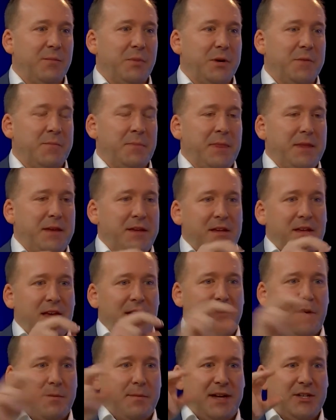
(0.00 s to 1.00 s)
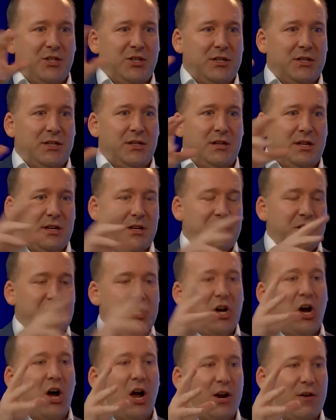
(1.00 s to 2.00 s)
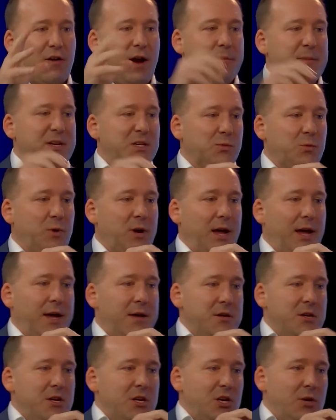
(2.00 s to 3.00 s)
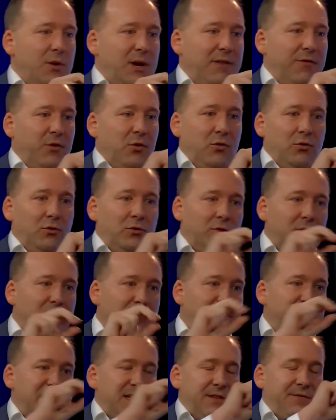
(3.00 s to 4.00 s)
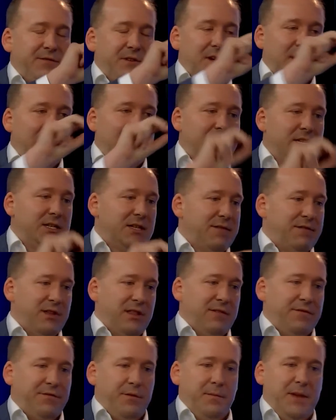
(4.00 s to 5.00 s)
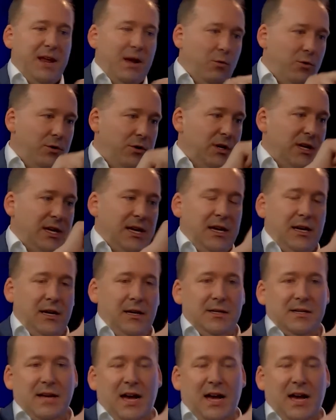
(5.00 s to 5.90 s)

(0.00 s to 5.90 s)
But if you imagine the diagram is where you have all of the different layers, everything from networking,